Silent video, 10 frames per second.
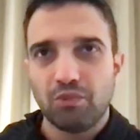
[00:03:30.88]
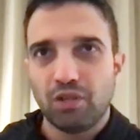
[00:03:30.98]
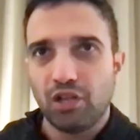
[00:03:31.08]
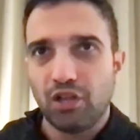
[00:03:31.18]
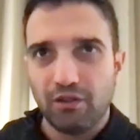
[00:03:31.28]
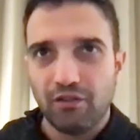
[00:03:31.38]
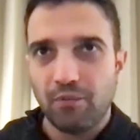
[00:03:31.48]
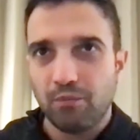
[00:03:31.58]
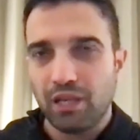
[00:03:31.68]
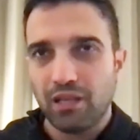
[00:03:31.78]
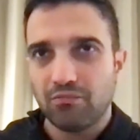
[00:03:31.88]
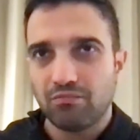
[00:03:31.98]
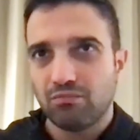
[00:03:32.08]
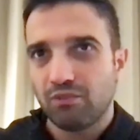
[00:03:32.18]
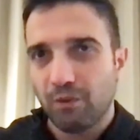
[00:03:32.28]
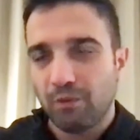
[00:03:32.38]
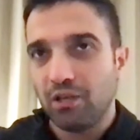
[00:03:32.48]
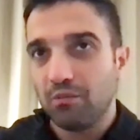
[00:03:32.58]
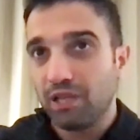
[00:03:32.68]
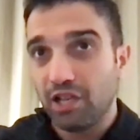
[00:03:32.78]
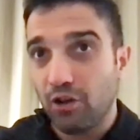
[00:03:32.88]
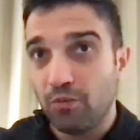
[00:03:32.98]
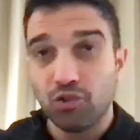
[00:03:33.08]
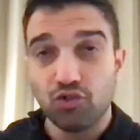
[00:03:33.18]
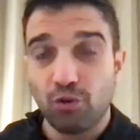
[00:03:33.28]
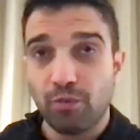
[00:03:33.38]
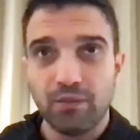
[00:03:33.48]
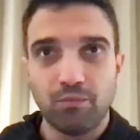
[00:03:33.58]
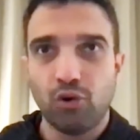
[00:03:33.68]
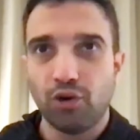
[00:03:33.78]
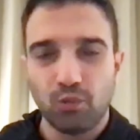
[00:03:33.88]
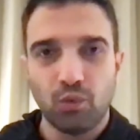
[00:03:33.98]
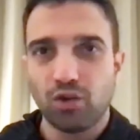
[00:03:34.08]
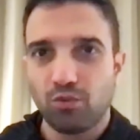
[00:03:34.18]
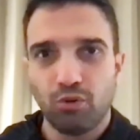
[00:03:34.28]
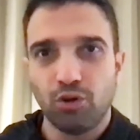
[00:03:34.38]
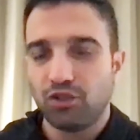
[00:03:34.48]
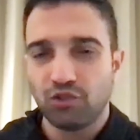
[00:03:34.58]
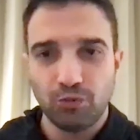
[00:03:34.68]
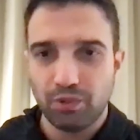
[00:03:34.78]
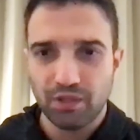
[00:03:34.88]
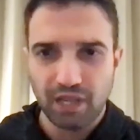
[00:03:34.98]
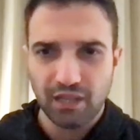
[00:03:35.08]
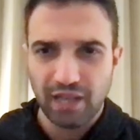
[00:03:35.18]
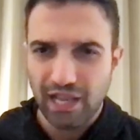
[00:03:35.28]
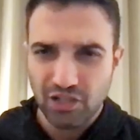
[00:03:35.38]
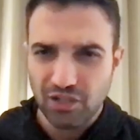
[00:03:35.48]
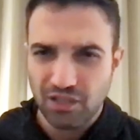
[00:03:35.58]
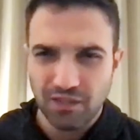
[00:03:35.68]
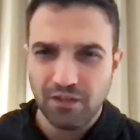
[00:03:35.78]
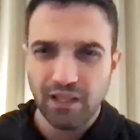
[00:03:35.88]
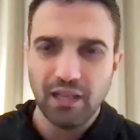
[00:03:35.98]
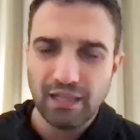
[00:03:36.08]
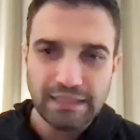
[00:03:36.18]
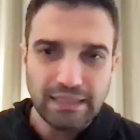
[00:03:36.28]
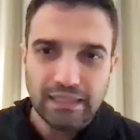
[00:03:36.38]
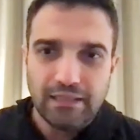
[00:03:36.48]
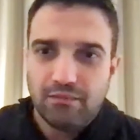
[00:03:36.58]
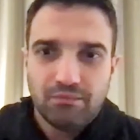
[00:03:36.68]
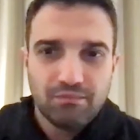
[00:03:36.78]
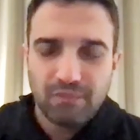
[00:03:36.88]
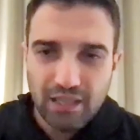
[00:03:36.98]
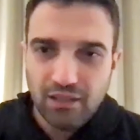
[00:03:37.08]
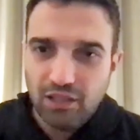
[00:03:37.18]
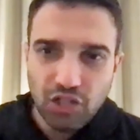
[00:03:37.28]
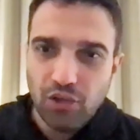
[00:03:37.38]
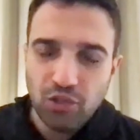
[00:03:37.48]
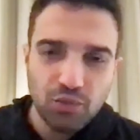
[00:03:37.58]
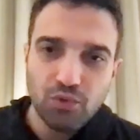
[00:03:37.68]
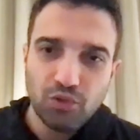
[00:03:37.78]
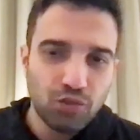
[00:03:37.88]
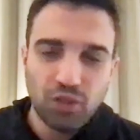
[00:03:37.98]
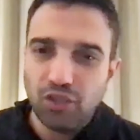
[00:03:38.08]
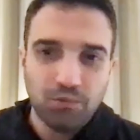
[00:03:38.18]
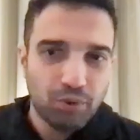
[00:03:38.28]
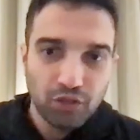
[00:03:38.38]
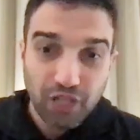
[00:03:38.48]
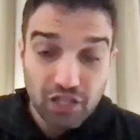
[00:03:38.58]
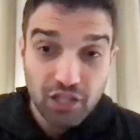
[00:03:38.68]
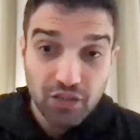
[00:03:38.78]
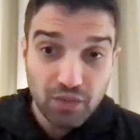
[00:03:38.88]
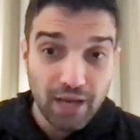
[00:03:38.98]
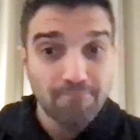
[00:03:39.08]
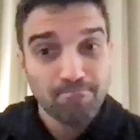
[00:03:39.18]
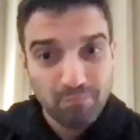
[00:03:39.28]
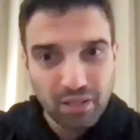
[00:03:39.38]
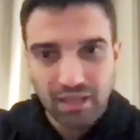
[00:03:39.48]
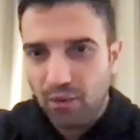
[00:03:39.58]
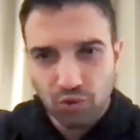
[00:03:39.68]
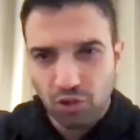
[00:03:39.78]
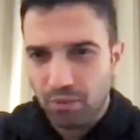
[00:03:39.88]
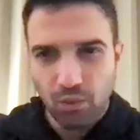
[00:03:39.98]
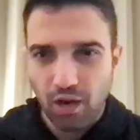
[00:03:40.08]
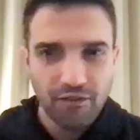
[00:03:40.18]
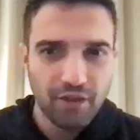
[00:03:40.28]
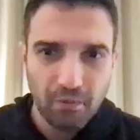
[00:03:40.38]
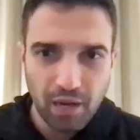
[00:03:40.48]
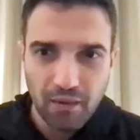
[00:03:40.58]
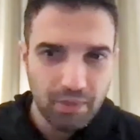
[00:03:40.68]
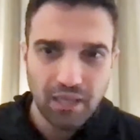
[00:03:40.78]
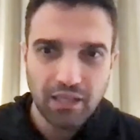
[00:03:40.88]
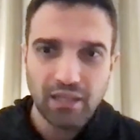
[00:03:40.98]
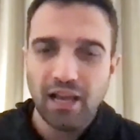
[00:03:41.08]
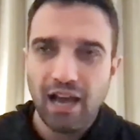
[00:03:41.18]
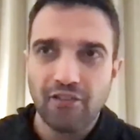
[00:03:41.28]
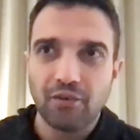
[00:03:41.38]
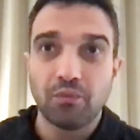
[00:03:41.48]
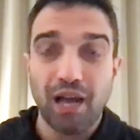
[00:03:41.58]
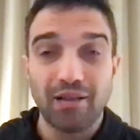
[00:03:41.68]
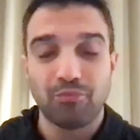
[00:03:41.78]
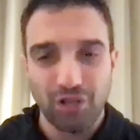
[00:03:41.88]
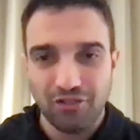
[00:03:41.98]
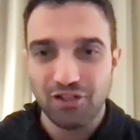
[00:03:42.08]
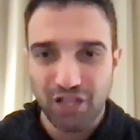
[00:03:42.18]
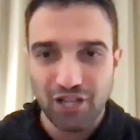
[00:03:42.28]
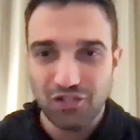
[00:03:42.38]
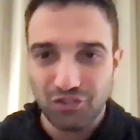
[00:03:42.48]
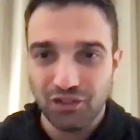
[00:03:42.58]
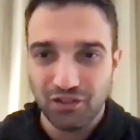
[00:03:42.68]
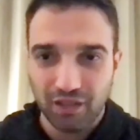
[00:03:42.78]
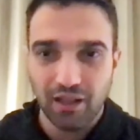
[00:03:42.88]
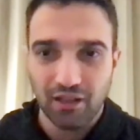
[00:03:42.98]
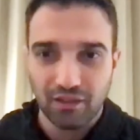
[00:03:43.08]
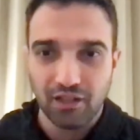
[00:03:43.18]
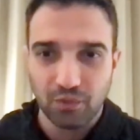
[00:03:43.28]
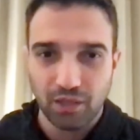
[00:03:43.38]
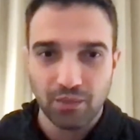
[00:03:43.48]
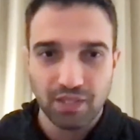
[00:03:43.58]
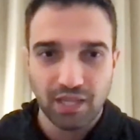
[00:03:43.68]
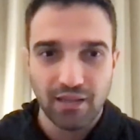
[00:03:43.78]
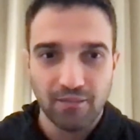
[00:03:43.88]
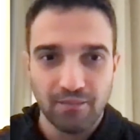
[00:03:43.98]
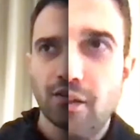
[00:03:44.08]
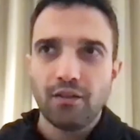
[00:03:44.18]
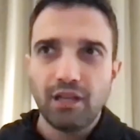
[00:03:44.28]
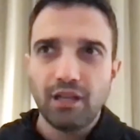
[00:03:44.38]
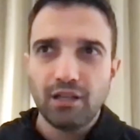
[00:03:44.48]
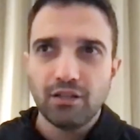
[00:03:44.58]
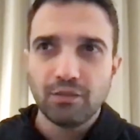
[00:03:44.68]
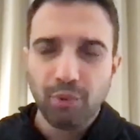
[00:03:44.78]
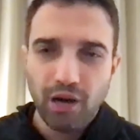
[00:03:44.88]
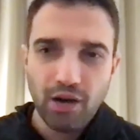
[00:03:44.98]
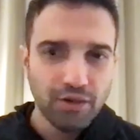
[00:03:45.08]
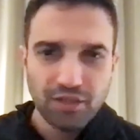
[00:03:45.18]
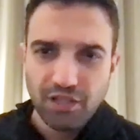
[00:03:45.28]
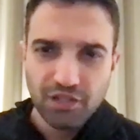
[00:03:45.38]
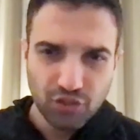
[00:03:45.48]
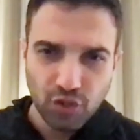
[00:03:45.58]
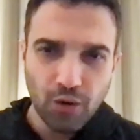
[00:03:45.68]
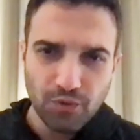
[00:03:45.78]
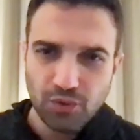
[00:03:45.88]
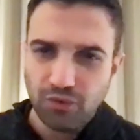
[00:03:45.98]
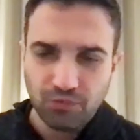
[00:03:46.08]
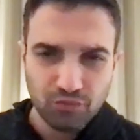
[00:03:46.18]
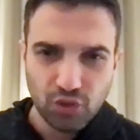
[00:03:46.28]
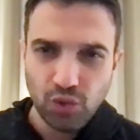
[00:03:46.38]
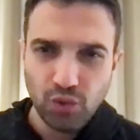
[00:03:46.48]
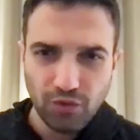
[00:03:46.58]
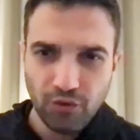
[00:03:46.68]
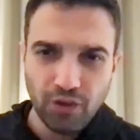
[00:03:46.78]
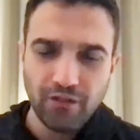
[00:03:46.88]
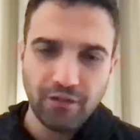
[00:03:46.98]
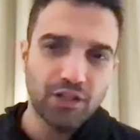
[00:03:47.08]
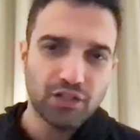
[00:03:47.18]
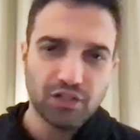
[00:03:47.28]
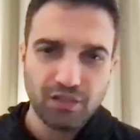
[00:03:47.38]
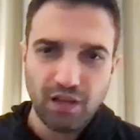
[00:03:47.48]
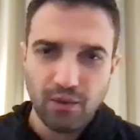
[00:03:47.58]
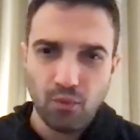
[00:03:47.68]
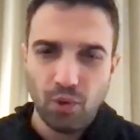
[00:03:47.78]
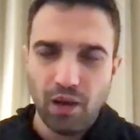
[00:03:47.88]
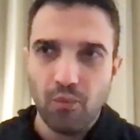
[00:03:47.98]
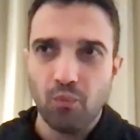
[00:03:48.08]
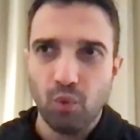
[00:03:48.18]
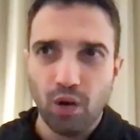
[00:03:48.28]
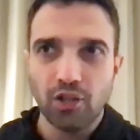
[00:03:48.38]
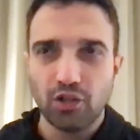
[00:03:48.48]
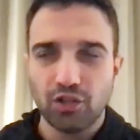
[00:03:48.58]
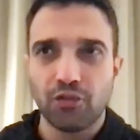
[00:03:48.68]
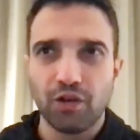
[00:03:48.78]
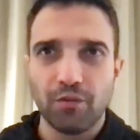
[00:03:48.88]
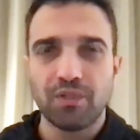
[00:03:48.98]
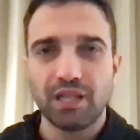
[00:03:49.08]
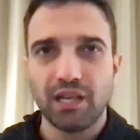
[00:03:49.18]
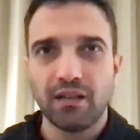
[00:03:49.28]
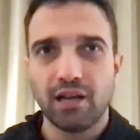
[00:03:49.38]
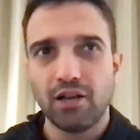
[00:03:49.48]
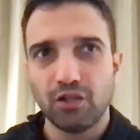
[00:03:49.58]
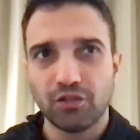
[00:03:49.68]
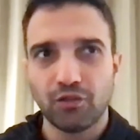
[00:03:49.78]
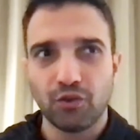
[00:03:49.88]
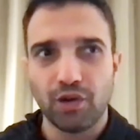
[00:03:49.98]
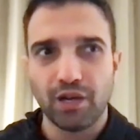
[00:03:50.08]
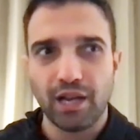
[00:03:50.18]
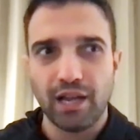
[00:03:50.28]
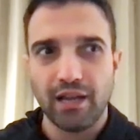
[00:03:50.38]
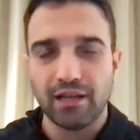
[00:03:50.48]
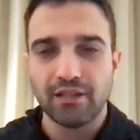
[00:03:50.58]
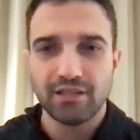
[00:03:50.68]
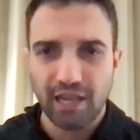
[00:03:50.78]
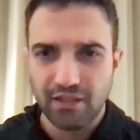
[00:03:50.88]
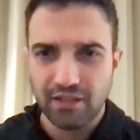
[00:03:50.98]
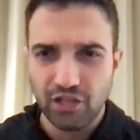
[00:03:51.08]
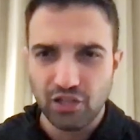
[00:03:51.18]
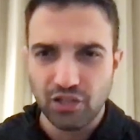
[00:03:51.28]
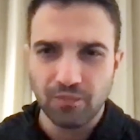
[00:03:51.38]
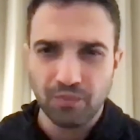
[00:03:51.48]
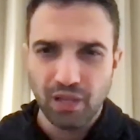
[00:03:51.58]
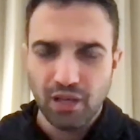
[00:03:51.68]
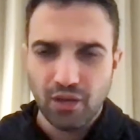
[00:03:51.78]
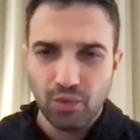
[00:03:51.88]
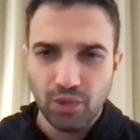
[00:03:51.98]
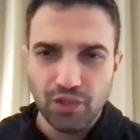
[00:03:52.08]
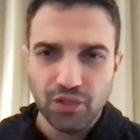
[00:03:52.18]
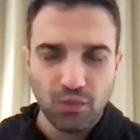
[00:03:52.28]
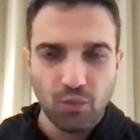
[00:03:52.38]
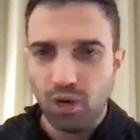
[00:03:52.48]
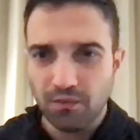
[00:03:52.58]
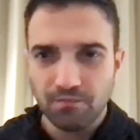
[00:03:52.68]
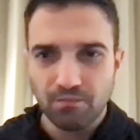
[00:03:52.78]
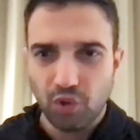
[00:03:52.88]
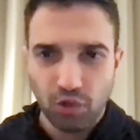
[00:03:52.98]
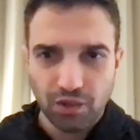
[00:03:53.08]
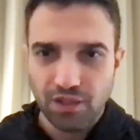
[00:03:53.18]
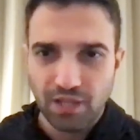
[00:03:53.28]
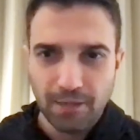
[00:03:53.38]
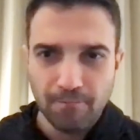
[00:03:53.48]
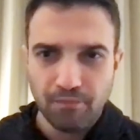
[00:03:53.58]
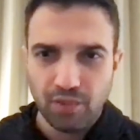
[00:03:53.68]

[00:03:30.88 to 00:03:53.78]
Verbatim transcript: you know, if I'm being if I'm being completely open, dropping 0.1 or 0.2 percent in agency fee, eh, you know, you you could potentially do that, but that would not be worth it, in my opinion. Having had previous agents, I think that's that's what I would say the the priority is the top sort of two three features that um, one looks for in particular i looked for in, an estate agent was one honesty